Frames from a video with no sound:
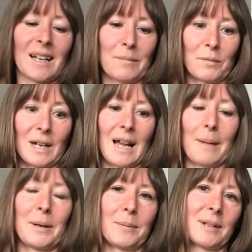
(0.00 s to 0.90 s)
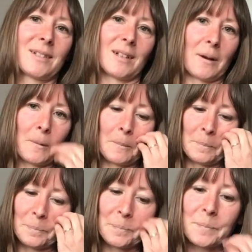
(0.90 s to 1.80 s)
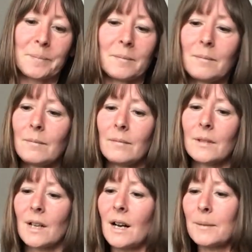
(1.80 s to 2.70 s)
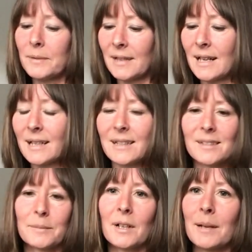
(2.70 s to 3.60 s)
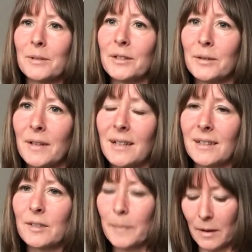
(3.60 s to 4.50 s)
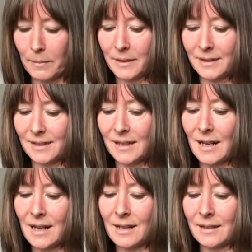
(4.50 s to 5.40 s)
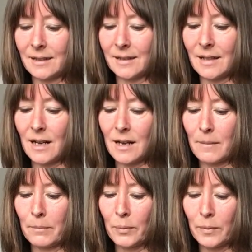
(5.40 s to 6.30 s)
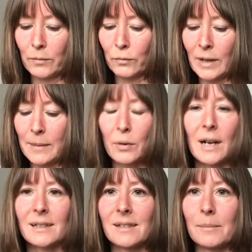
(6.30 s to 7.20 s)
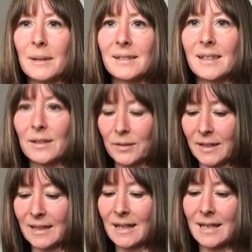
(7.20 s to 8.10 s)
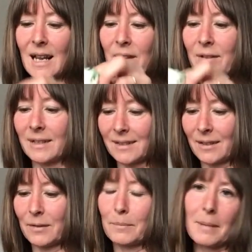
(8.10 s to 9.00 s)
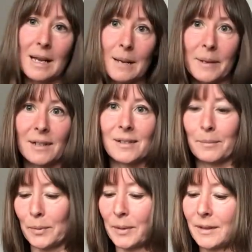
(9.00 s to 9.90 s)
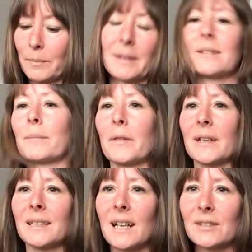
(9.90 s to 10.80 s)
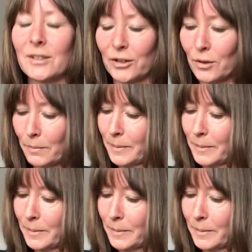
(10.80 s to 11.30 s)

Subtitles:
that I'm really happy with. So I'm taking some time to do that and experiment and re-practice my skills in that area. So maybe at some point there'll be something in the Etsy shop.